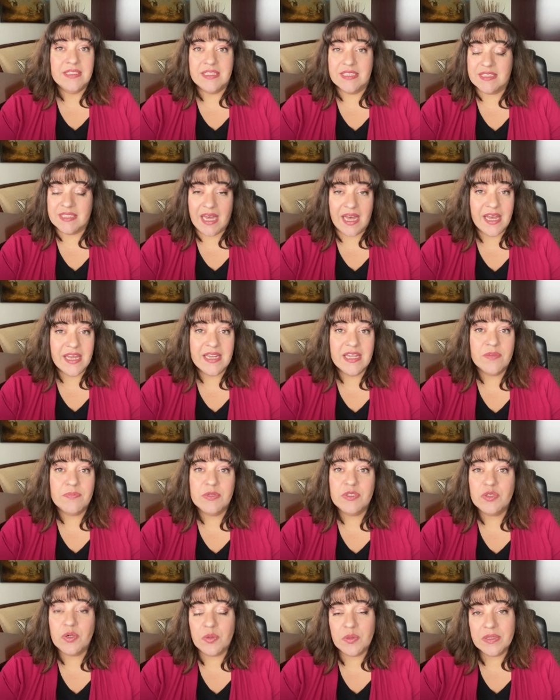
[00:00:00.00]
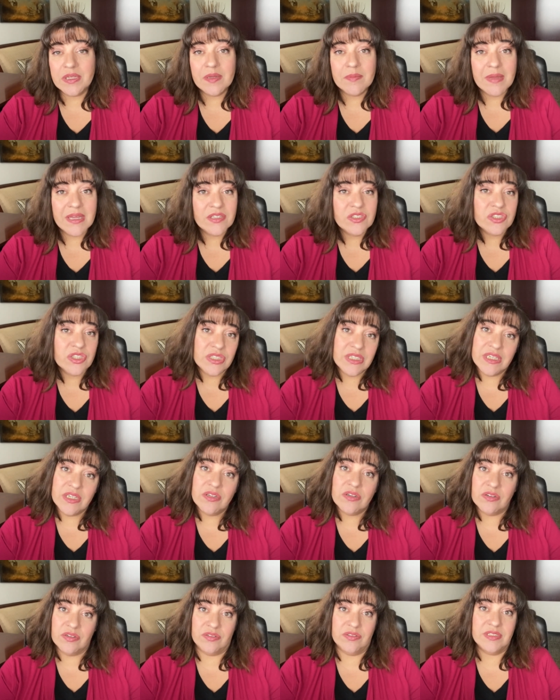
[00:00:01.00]
Society of Petroleum
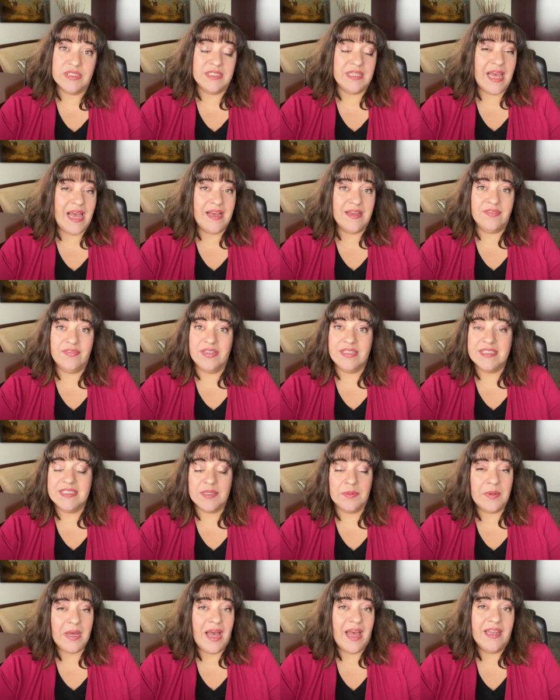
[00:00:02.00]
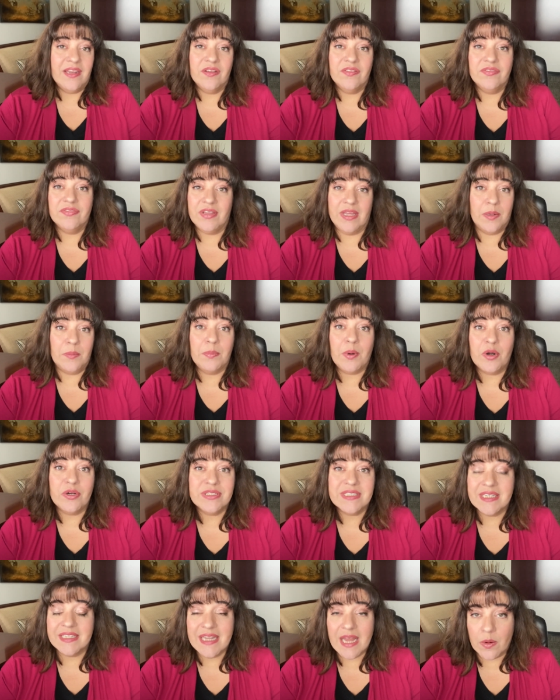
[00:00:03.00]
Engineers having some kind of
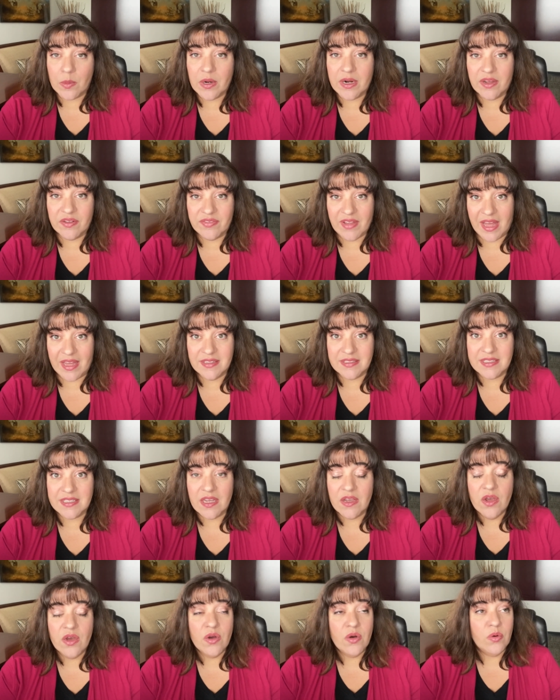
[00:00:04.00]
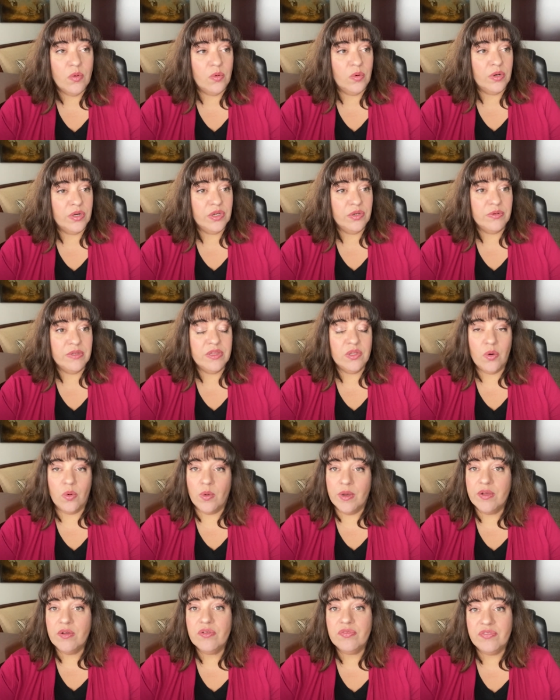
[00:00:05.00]
in-person network event, or you're in the
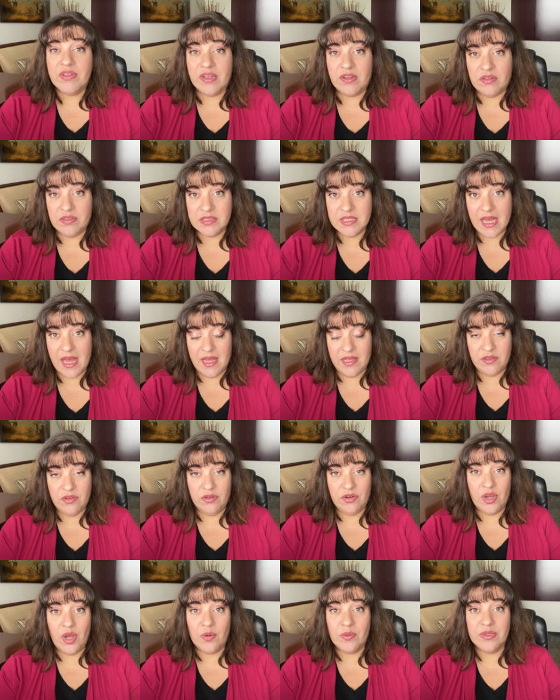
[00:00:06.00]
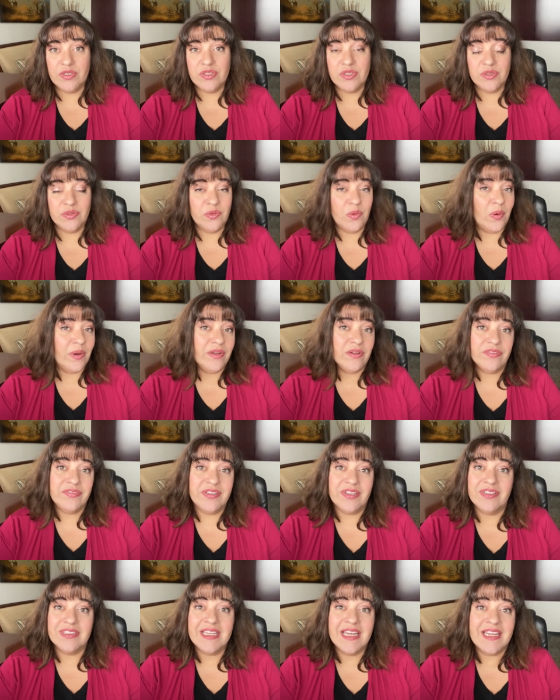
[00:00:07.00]
oil field and you're going to Oil
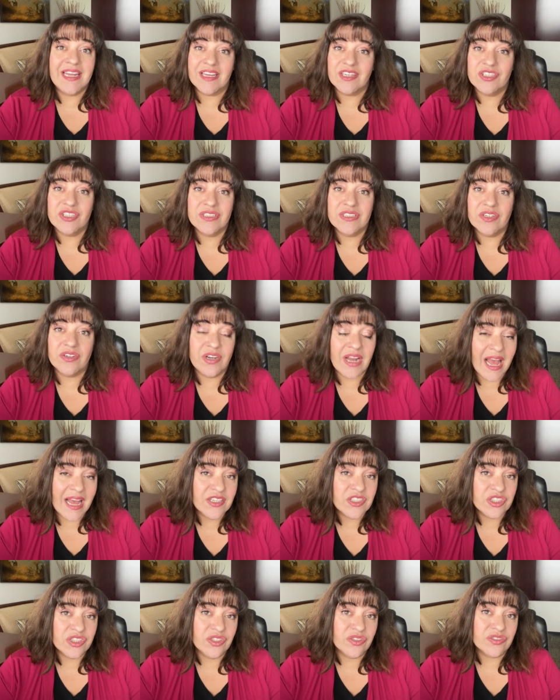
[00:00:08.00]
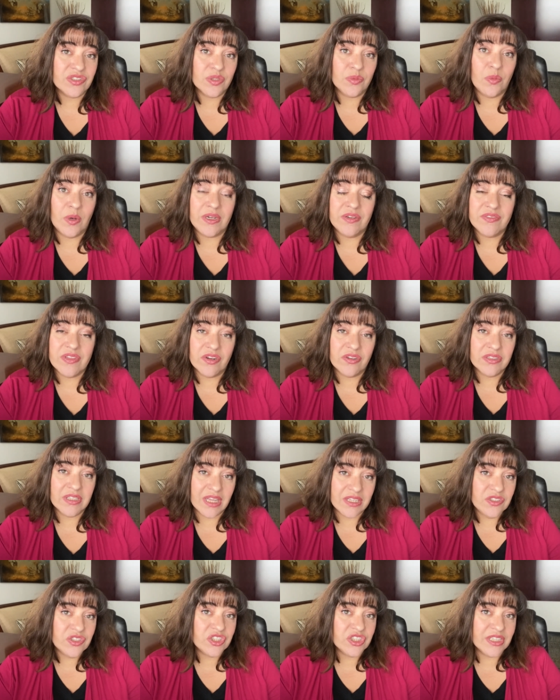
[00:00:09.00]
Field Connections International to one of their
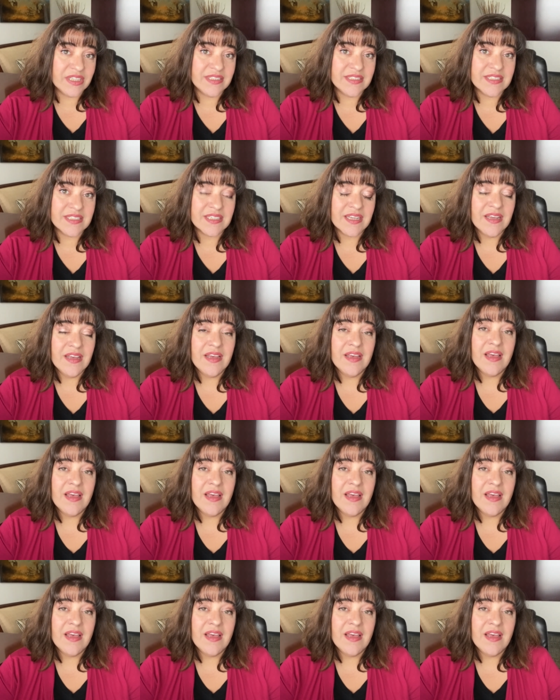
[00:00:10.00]
luncheons.